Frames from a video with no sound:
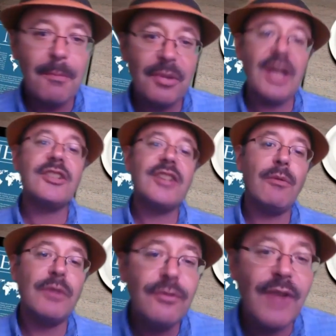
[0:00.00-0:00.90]
But that's
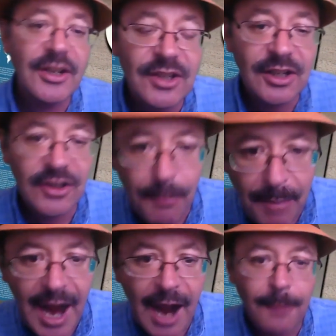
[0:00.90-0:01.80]
not what investing is
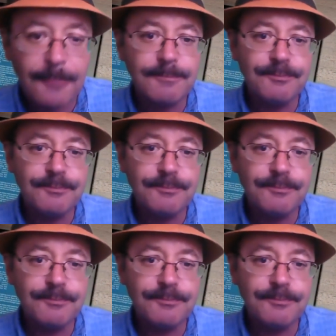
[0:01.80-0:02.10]
about.